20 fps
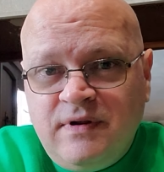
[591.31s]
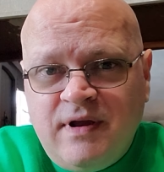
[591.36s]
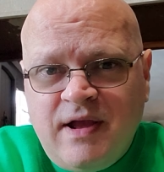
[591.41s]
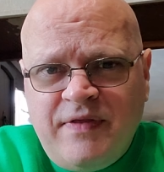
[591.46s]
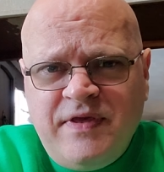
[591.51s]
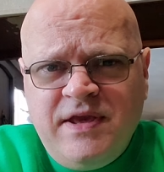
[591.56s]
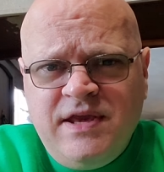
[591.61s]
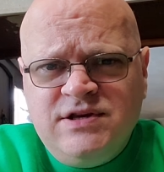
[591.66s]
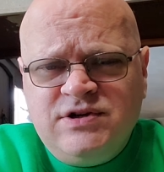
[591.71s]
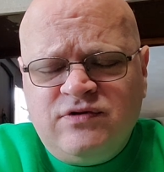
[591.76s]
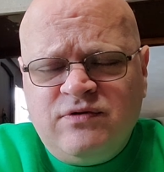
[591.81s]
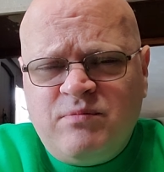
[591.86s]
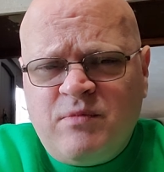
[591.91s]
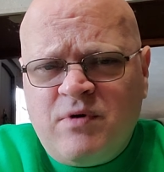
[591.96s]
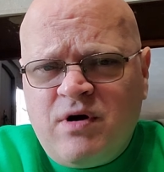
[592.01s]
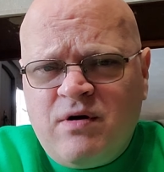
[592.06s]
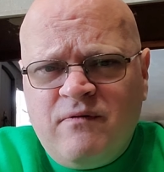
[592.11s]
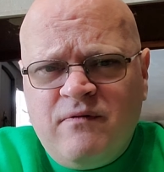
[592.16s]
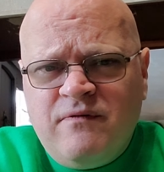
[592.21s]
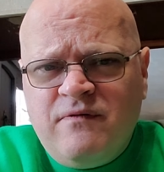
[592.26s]
I think he's from
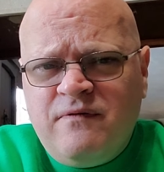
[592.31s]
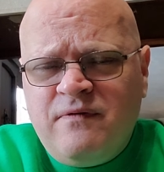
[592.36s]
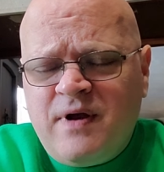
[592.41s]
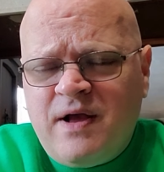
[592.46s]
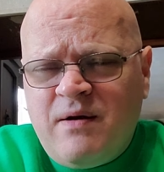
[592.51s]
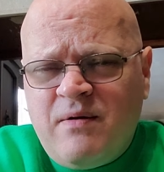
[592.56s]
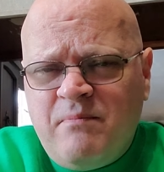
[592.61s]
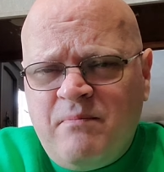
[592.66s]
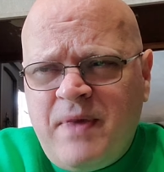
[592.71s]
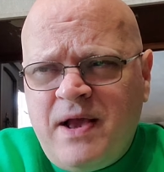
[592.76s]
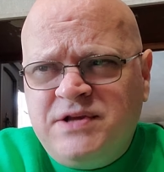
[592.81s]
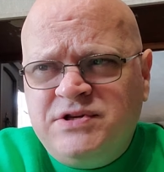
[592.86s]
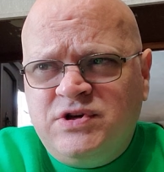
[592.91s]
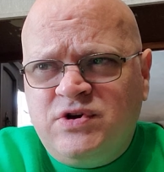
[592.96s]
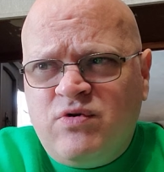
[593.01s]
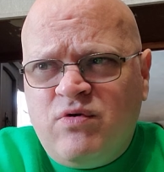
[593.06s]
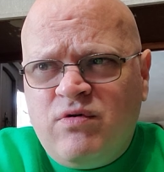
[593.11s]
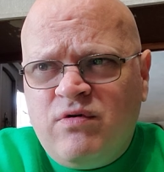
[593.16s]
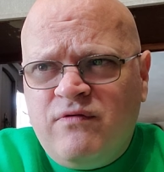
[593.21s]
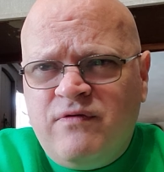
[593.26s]
uh,
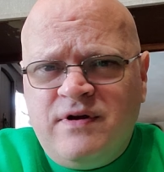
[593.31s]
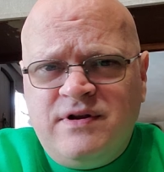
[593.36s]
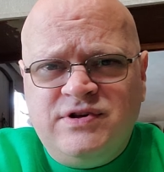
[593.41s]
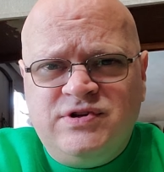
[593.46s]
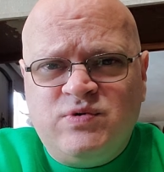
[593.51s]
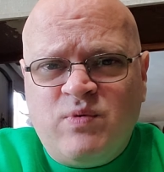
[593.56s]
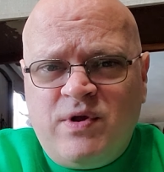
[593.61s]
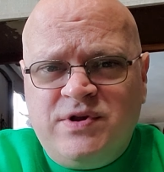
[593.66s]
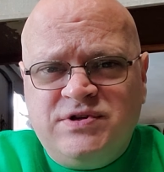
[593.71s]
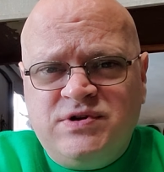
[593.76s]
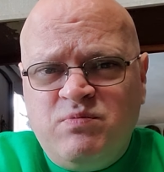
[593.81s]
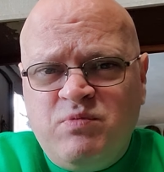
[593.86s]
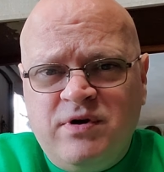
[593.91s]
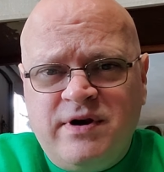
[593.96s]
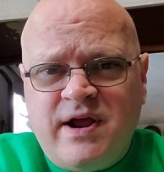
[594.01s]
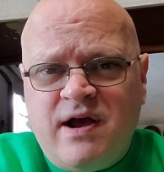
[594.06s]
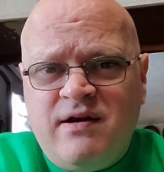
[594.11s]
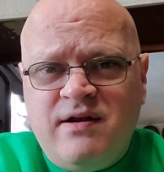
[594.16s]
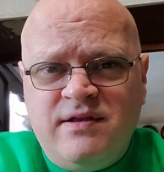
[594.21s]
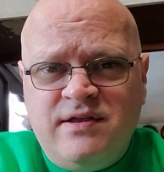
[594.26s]
Mexico or Venezuela, somewhere
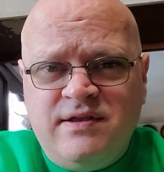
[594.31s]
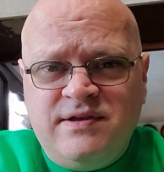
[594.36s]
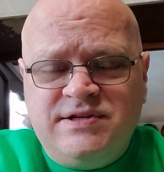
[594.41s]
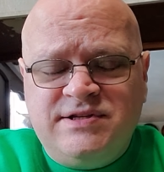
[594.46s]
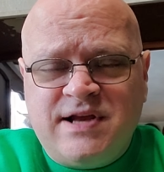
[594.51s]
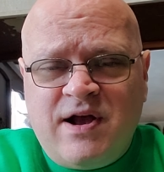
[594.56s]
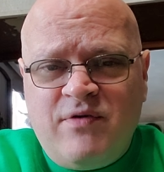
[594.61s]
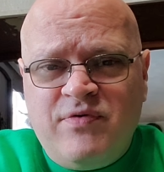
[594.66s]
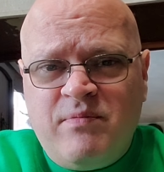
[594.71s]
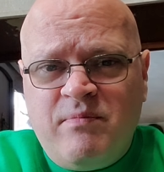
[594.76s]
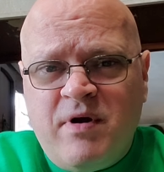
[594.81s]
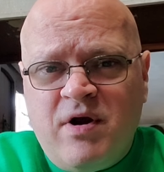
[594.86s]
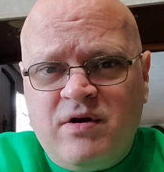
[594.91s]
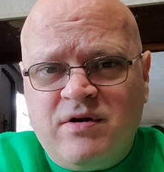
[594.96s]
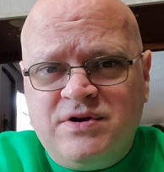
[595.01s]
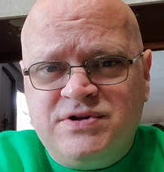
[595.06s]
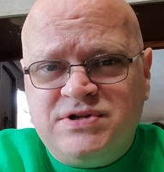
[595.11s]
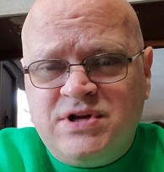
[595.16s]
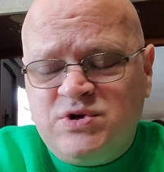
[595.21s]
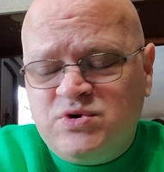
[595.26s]
down in South
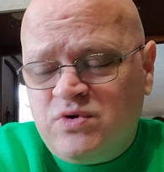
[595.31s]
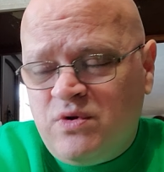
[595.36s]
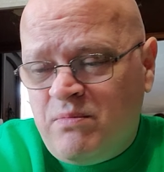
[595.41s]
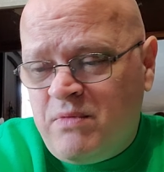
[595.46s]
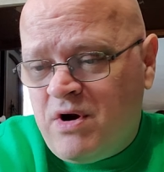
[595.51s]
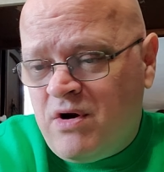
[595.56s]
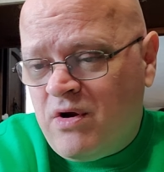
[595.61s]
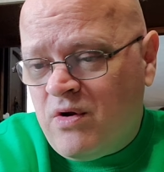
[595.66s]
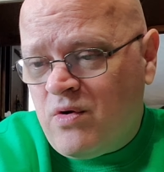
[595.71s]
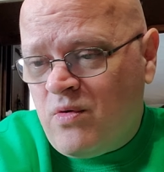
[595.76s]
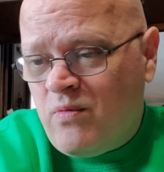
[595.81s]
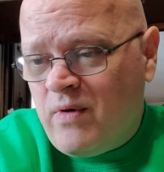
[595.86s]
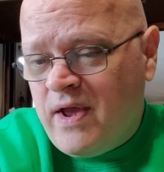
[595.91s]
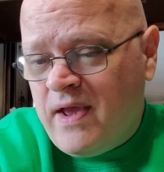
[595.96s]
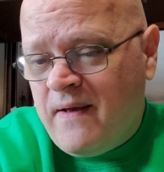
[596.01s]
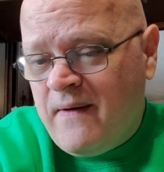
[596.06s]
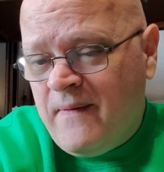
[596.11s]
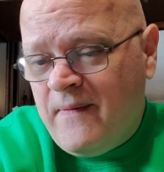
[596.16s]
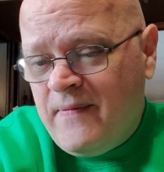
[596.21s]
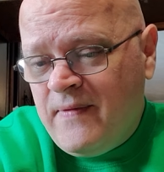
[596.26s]
America, Central America way.